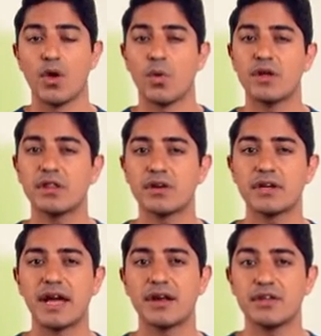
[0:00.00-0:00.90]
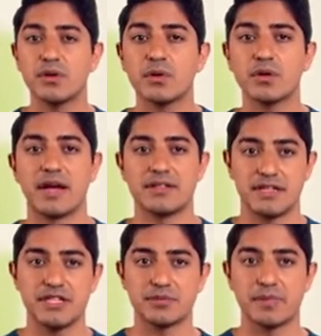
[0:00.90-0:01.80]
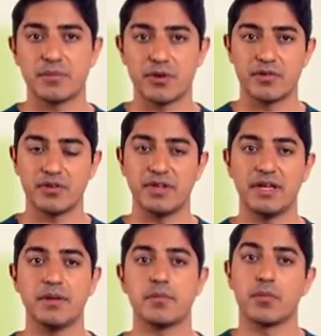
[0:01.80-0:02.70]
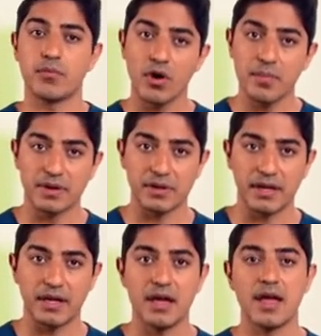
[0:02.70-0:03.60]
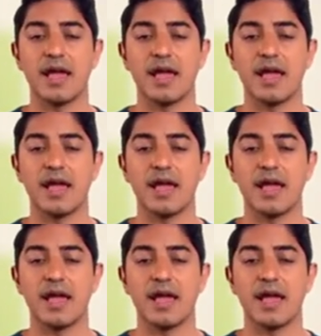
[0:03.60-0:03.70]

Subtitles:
We learned how to utilize each member of the team appropriately,